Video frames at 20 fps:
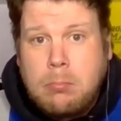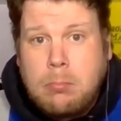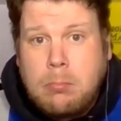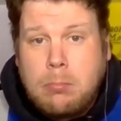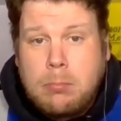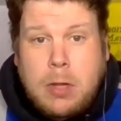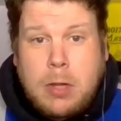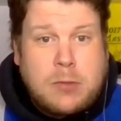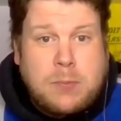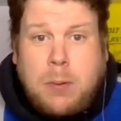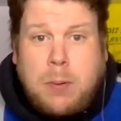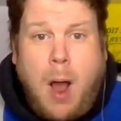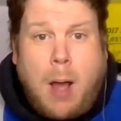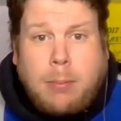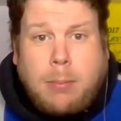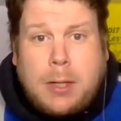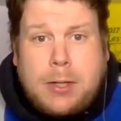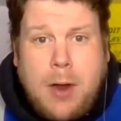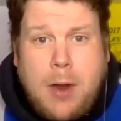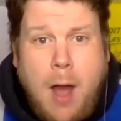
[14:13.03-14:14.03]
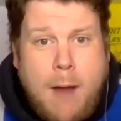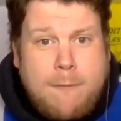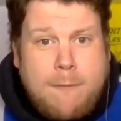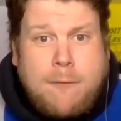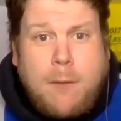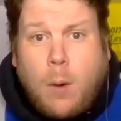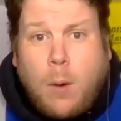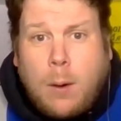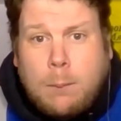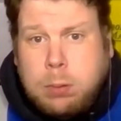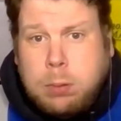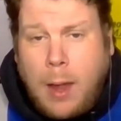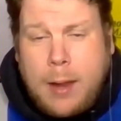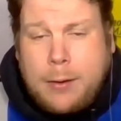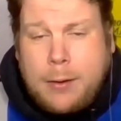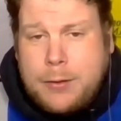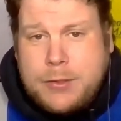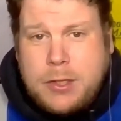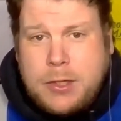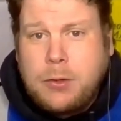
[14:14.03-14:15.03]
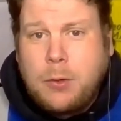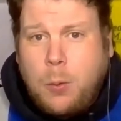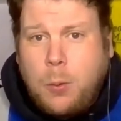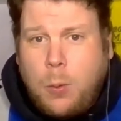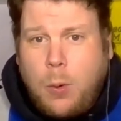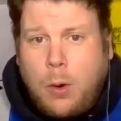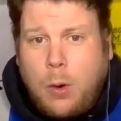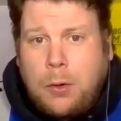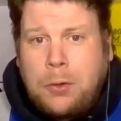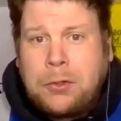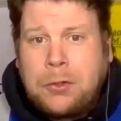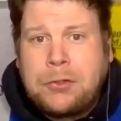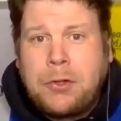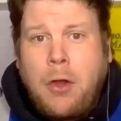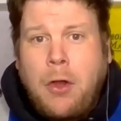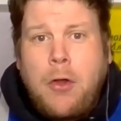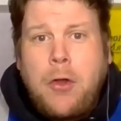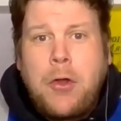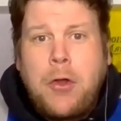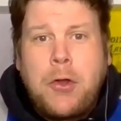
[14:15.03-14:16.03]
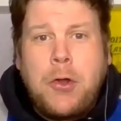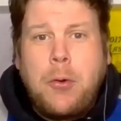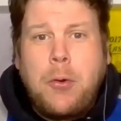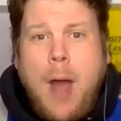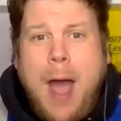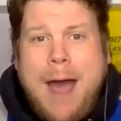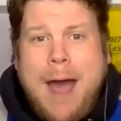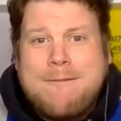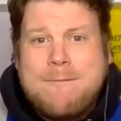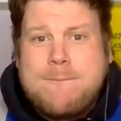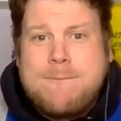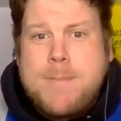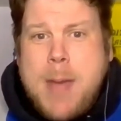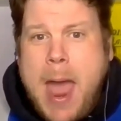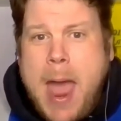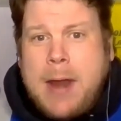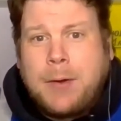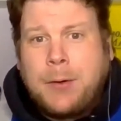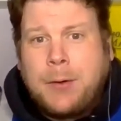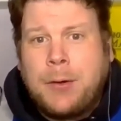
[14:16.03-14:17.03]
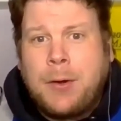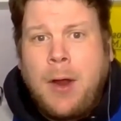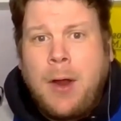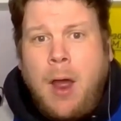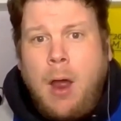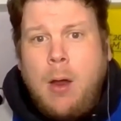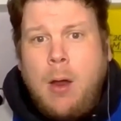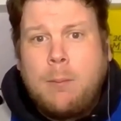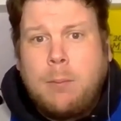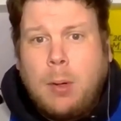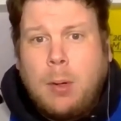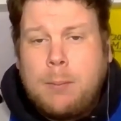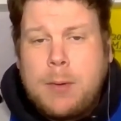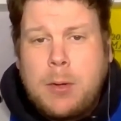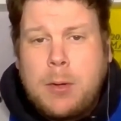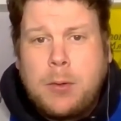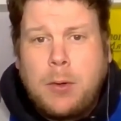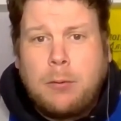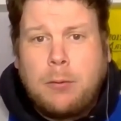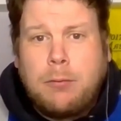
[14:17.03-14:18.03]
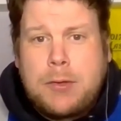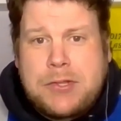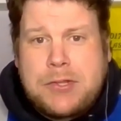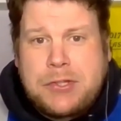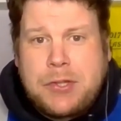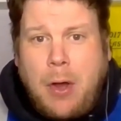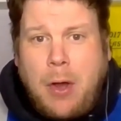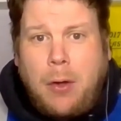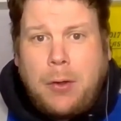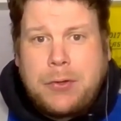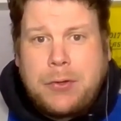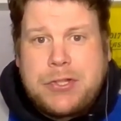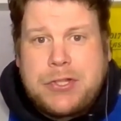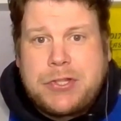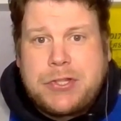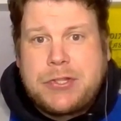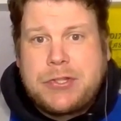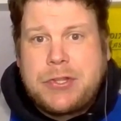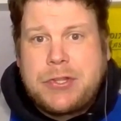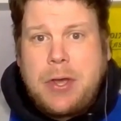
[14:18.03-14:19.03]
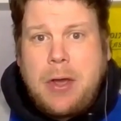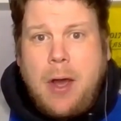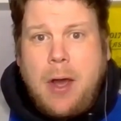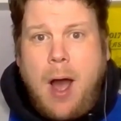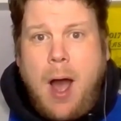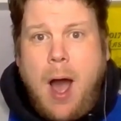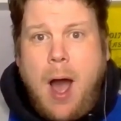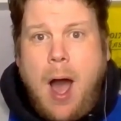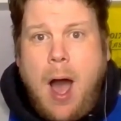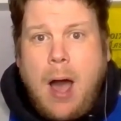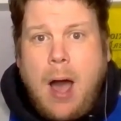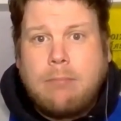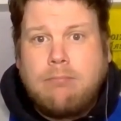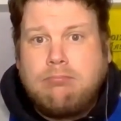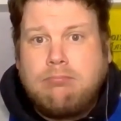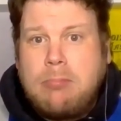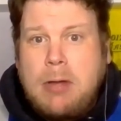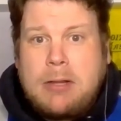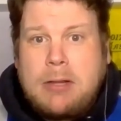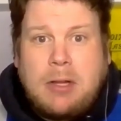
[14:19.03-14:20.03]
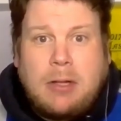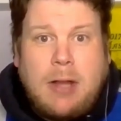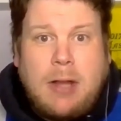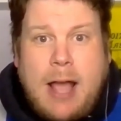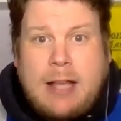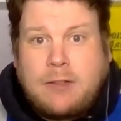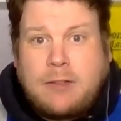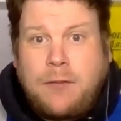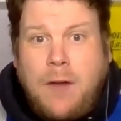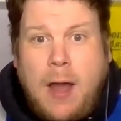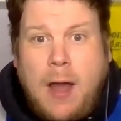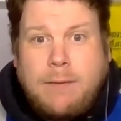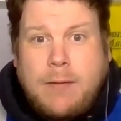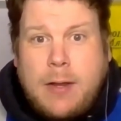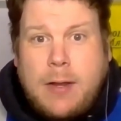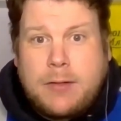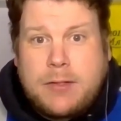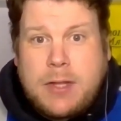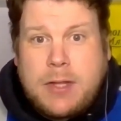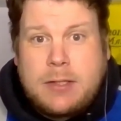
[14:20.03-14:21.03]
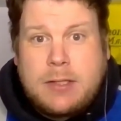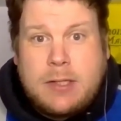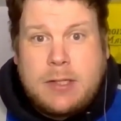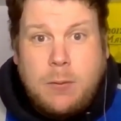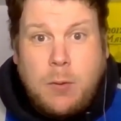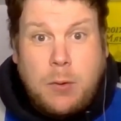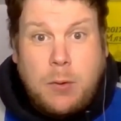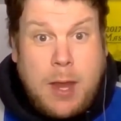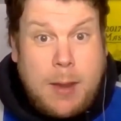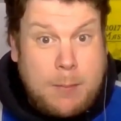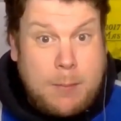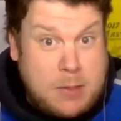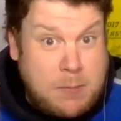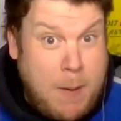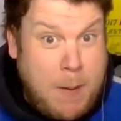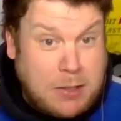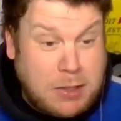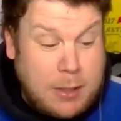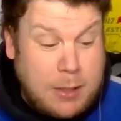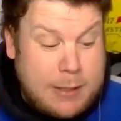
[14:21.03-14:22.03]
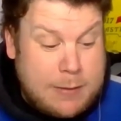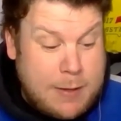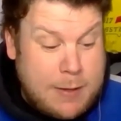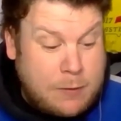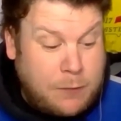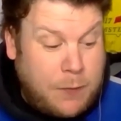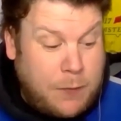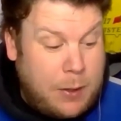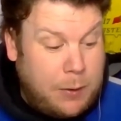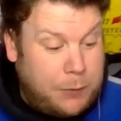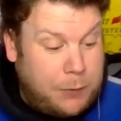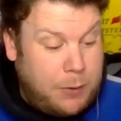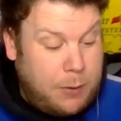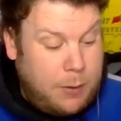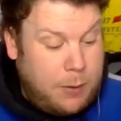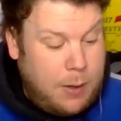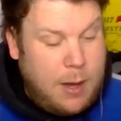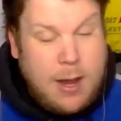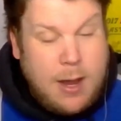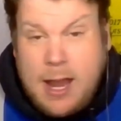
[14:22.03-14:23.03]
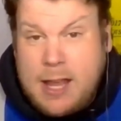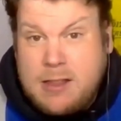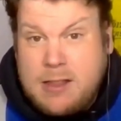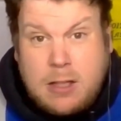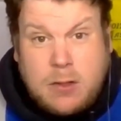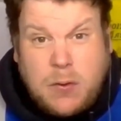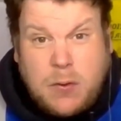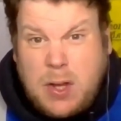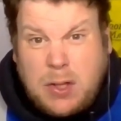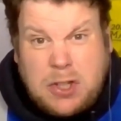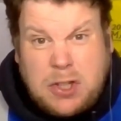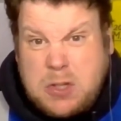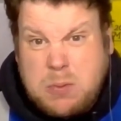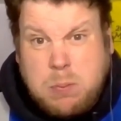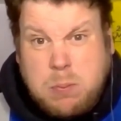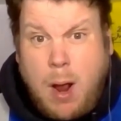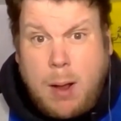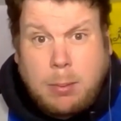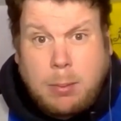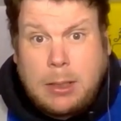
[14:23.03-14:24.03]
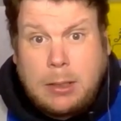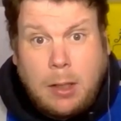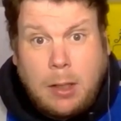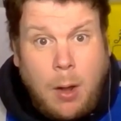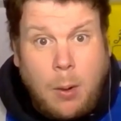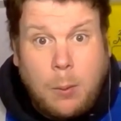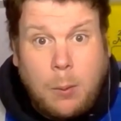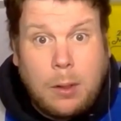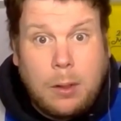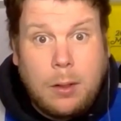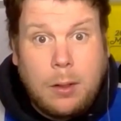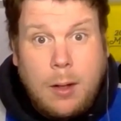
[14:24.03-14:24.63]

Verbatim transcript: There's probably not four players in the world who have better Bermuda results uh, in the last five years than Siwoo Kim, especially in this field. In this field, it's probably lower.